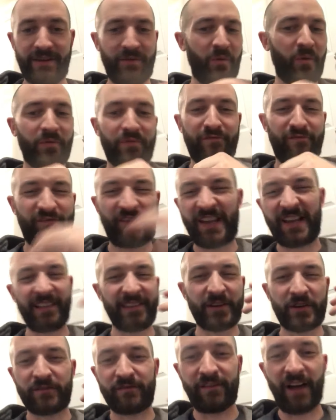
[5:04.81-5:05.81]
They won't
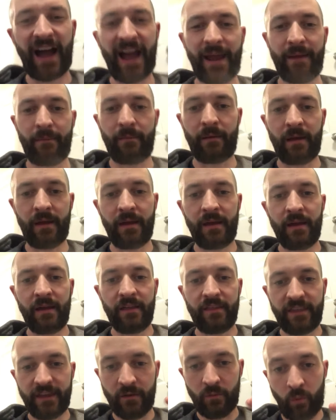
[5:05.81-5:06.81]
feel your vibe.
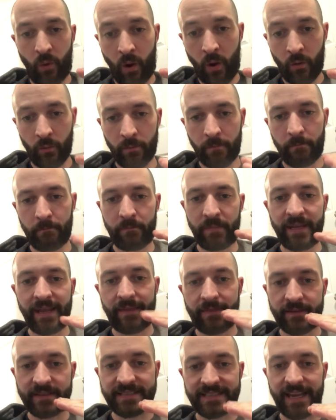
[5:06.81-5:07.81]
They won't be
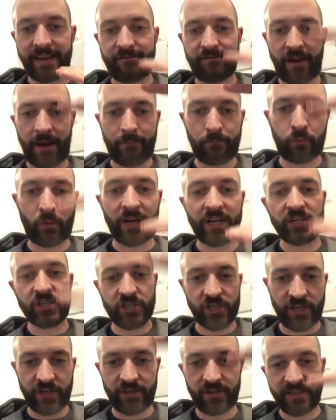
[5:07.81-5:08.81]
at the same
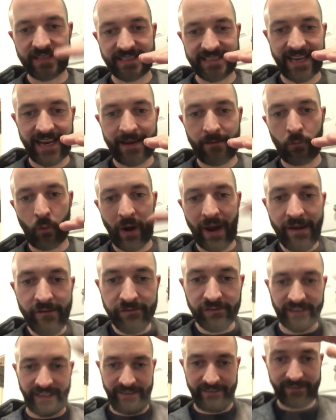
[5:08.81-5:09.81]
vibration, the same
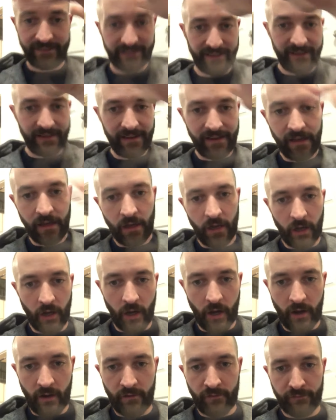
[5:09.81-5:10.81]
wavelength
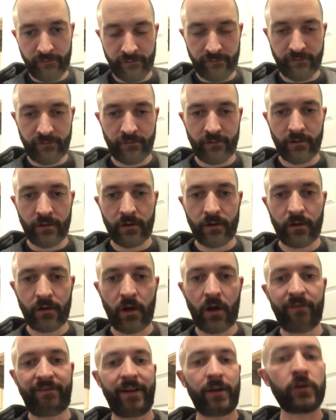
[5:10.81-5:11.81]
of,
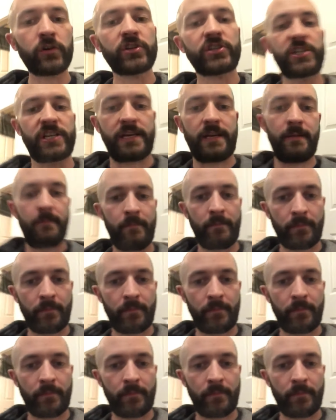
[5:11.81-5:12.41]
of energy.